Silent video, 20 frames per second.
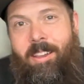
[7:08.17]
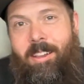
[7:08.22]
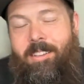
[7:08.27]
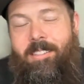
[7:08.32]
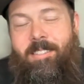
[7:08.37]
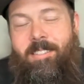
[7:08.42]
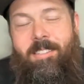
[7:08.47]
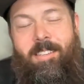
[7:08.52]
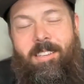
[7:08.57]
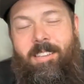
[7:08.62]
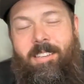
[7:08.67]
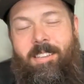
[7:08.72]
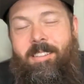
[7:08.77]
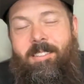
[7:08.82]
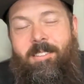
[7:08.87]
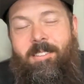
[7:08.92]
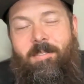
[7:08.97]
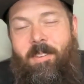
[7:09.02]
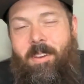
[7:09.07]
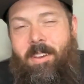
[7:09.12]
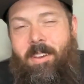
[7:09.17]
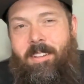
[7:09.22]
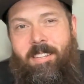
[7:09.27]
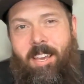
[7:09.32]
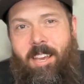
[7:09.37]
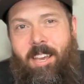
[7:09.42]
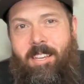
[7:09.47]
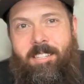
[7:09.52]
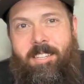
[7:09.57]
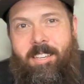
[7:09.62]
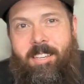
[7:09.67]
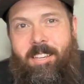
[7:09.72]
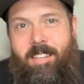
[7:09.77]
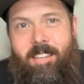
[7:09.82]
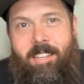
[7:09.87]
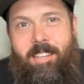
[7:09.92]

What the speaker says: He's fantastic,